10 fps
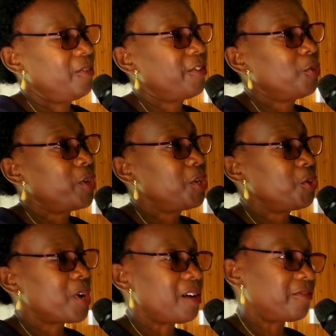Even when
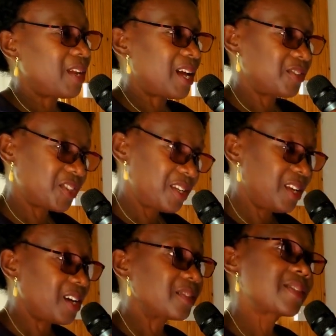you have lunch
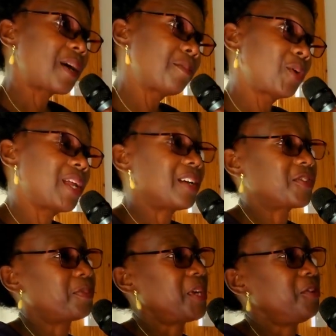here, somebody
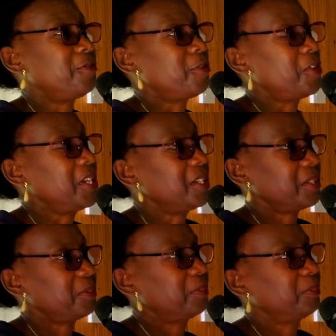has paid for
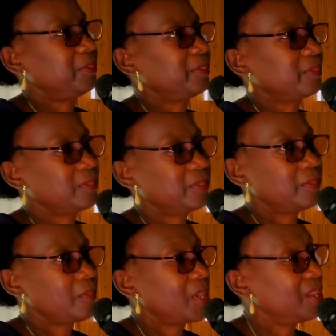
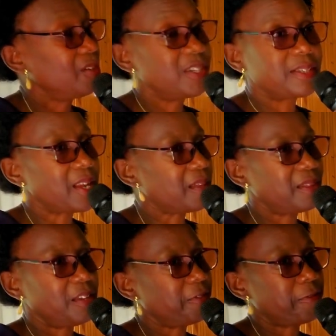it. There is
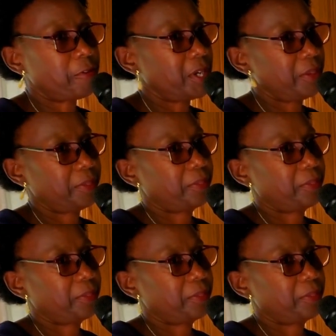nothing free.